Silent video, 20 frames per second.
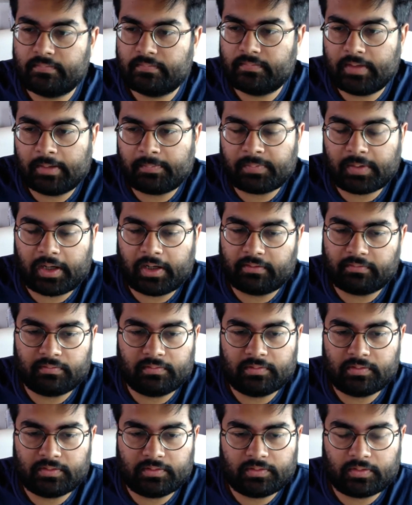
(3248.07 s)
applying,
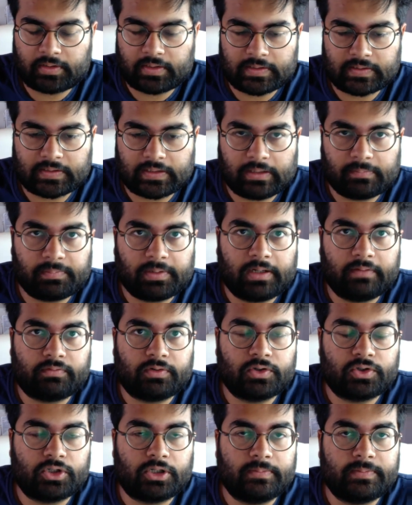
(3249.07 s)
you can still apply
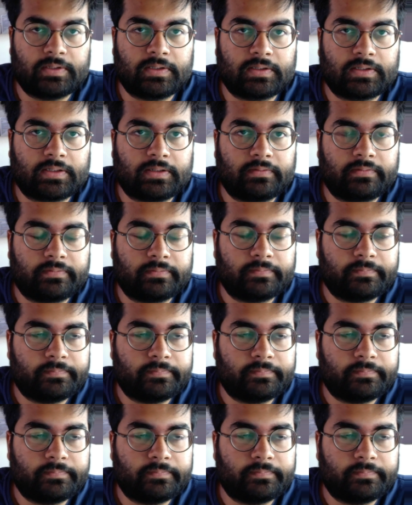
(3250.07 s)
for jobs and stuff.